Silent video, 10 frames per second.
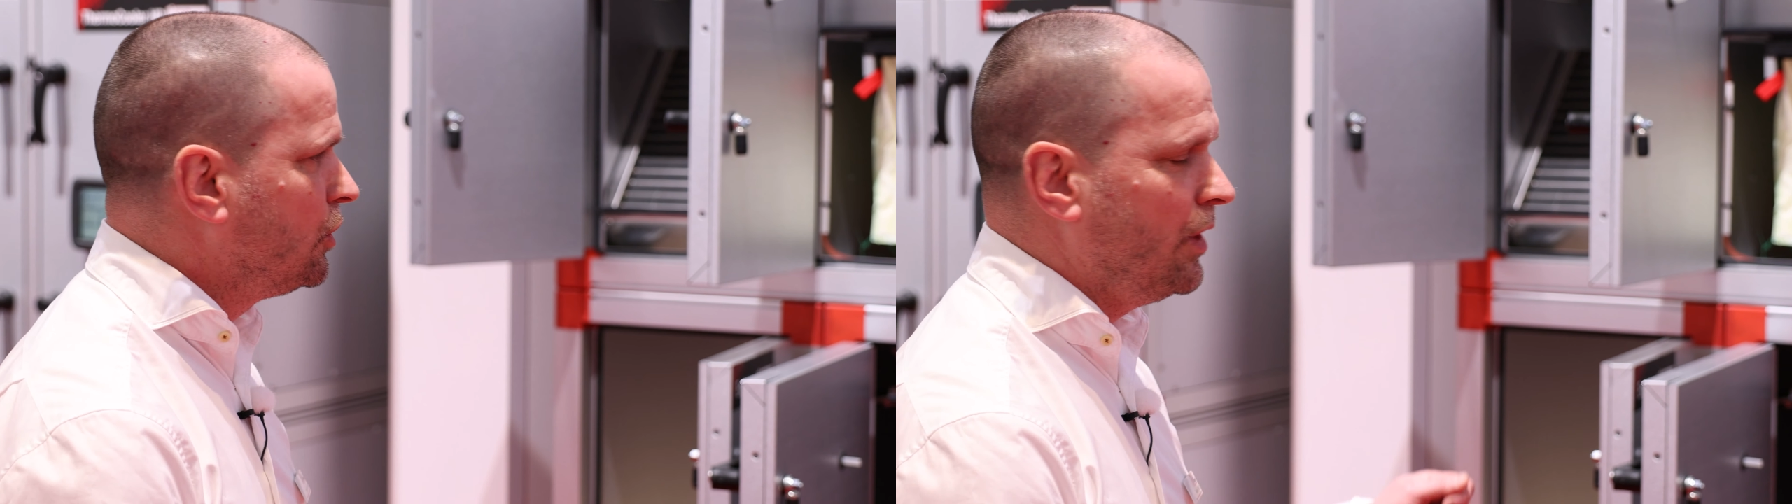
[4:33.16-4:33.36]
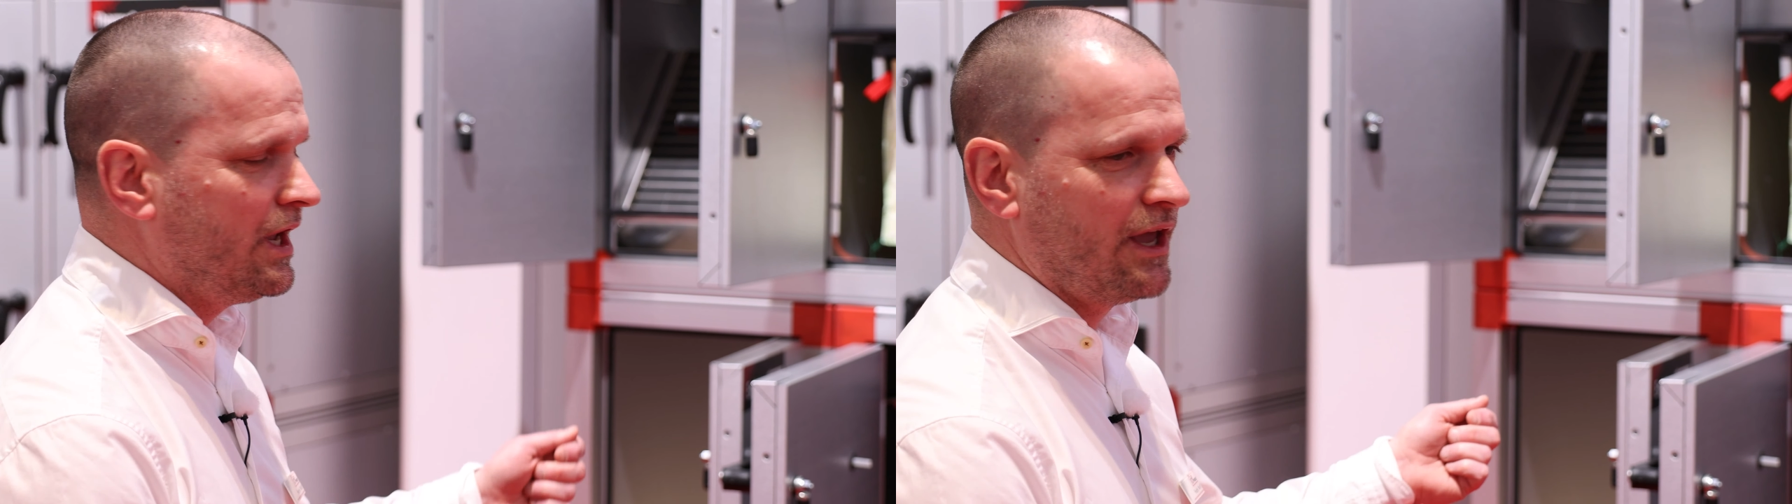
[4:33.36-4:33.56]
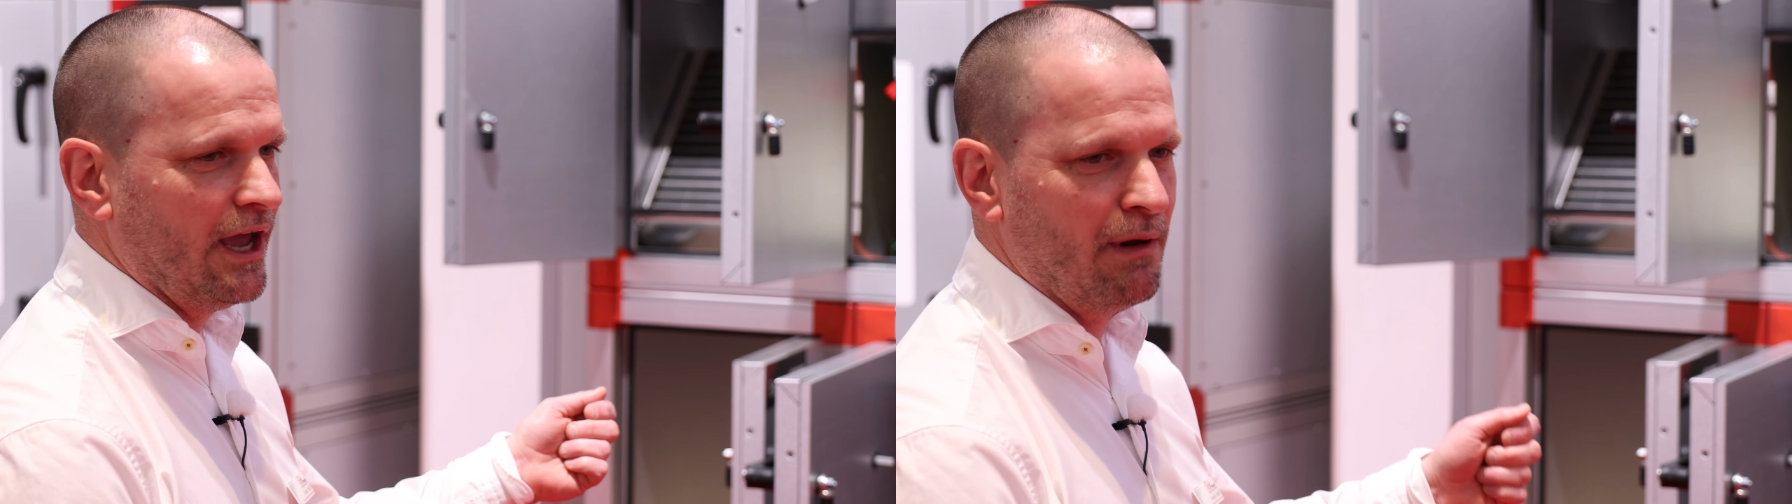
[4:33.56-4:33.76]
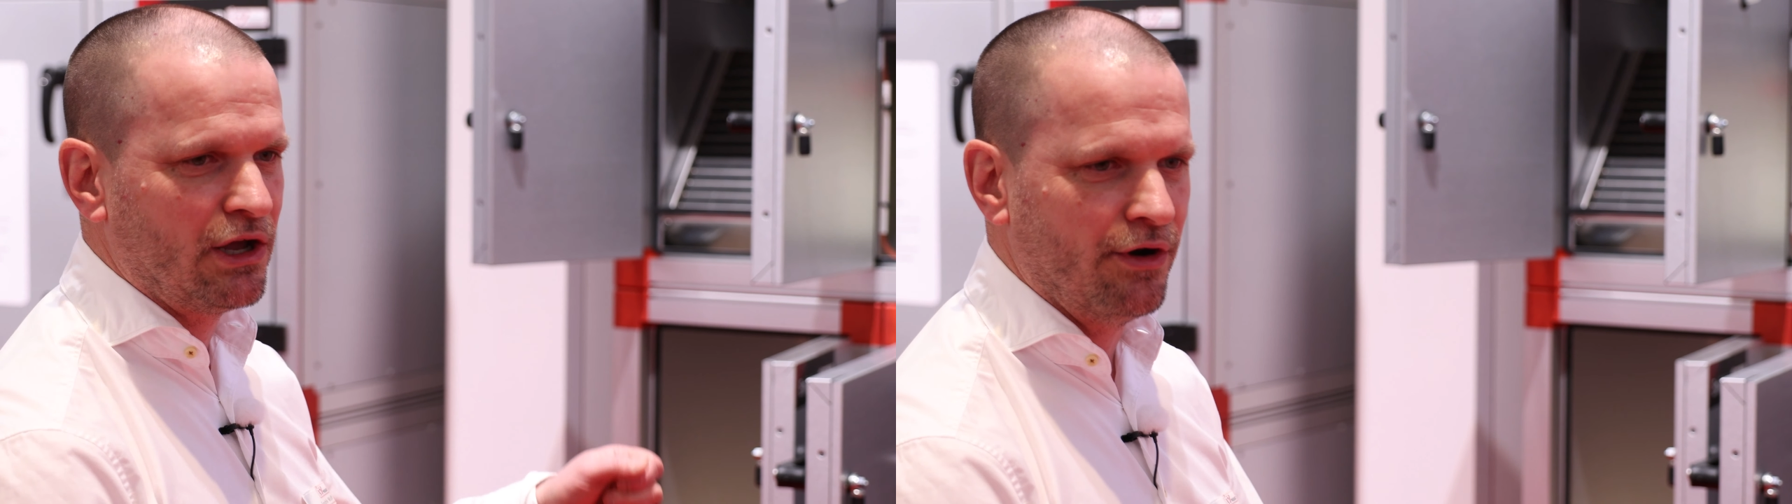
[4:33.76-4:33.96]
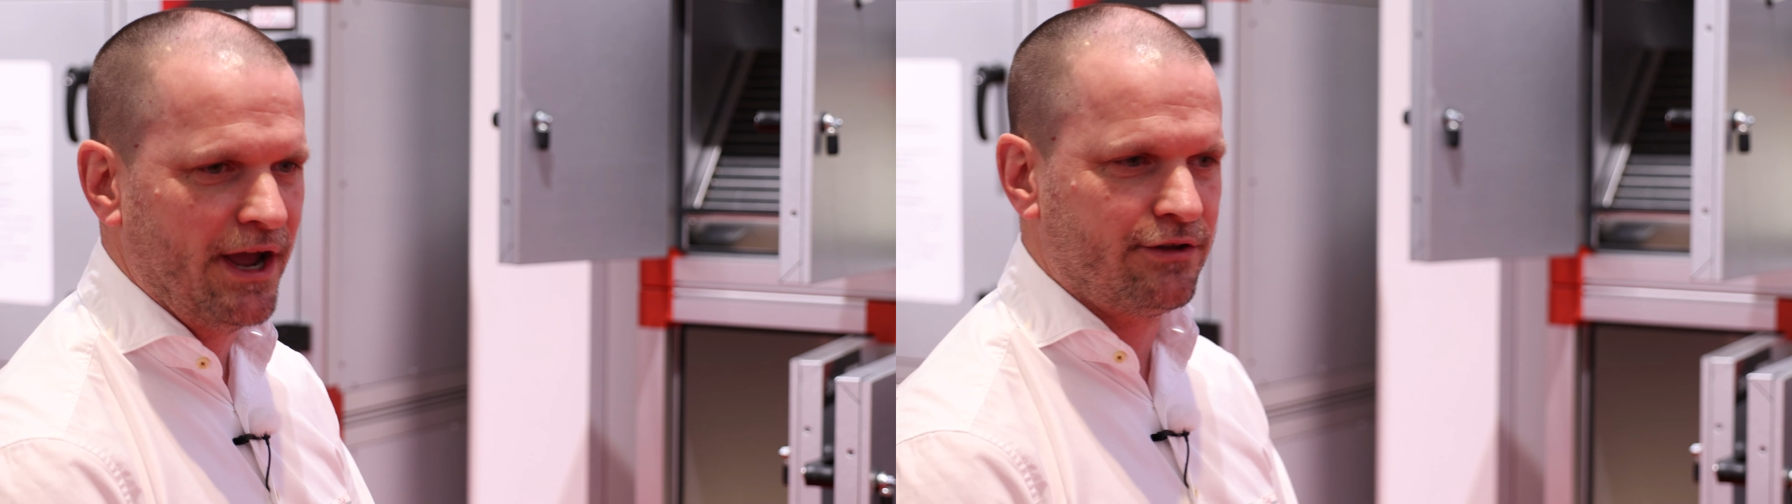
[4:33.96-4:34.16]
Quick cable
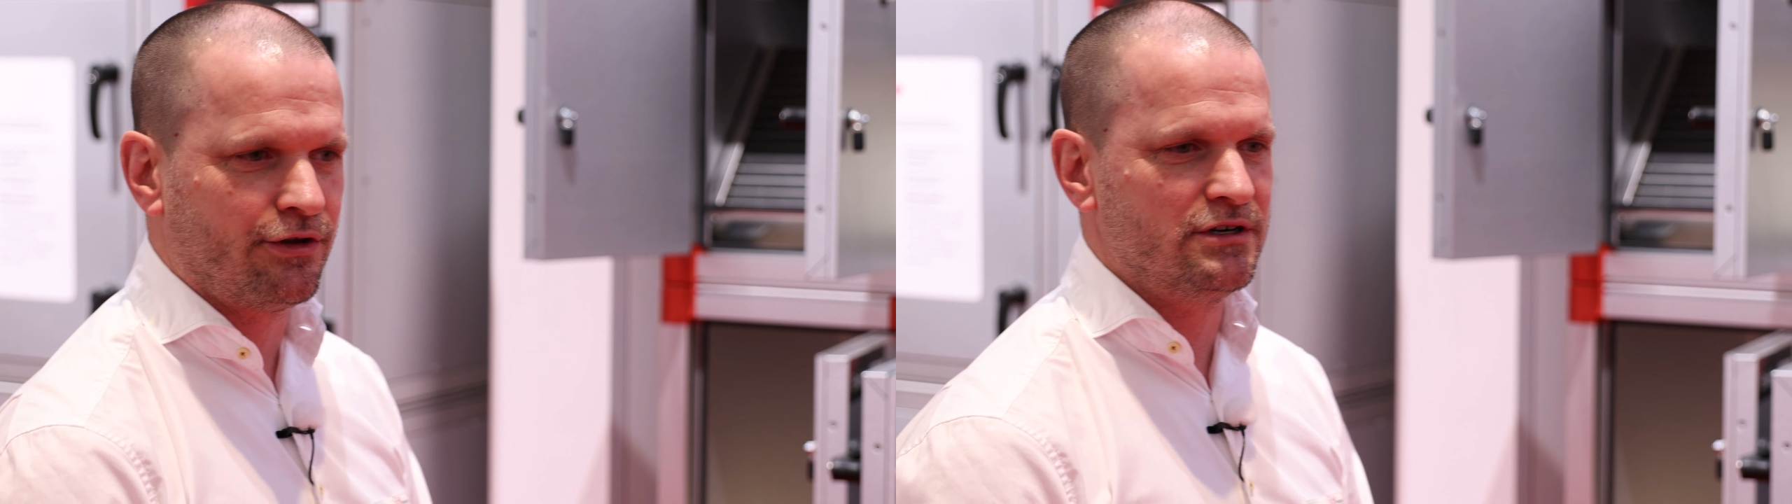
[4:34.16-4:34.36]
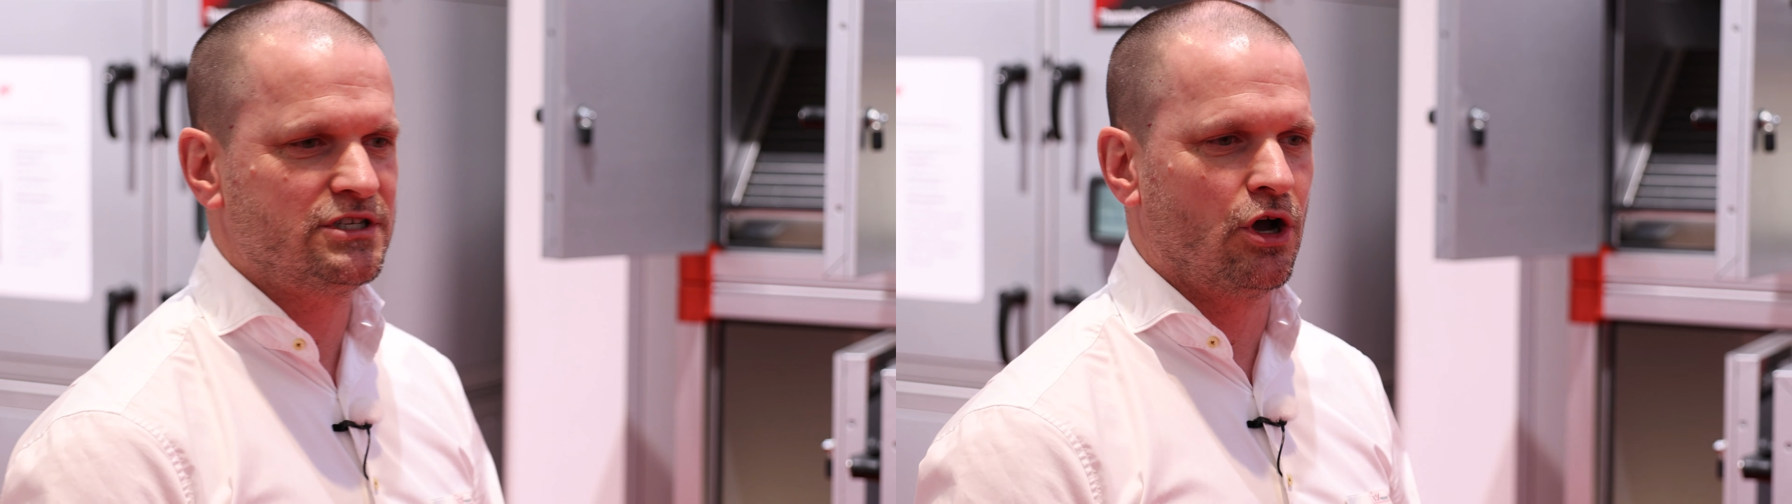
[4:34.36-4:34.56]
connectors,